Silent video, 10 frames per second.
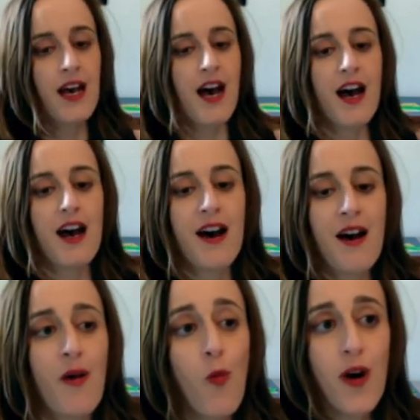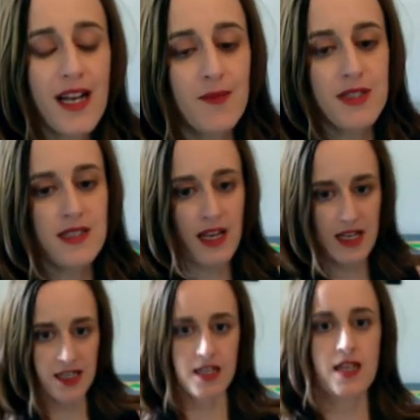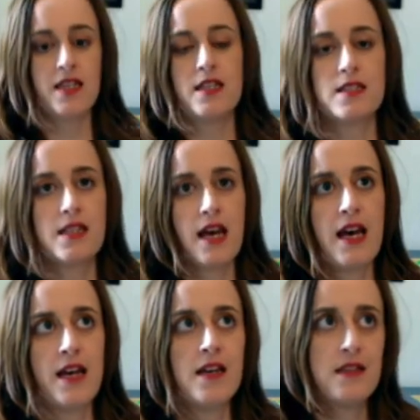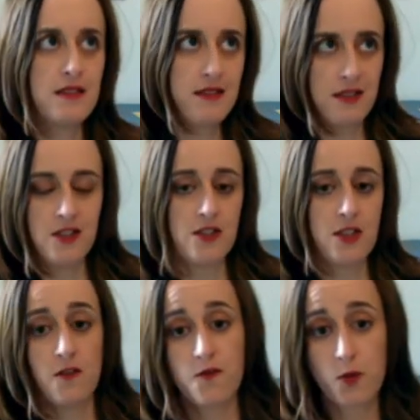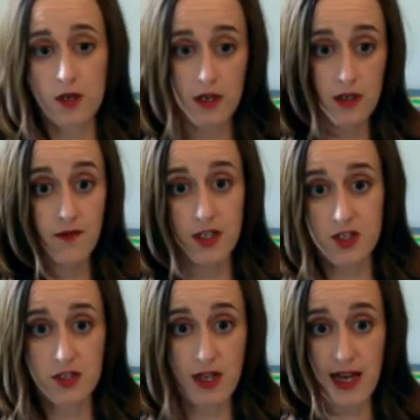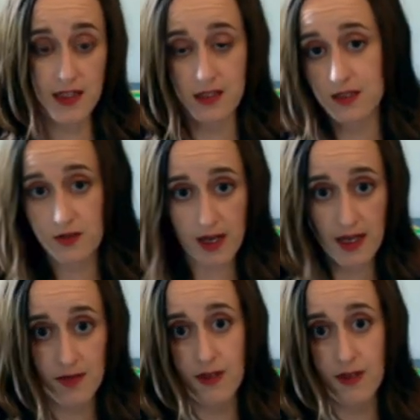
Uh, what I'm saying is that there's the four functional classes, right?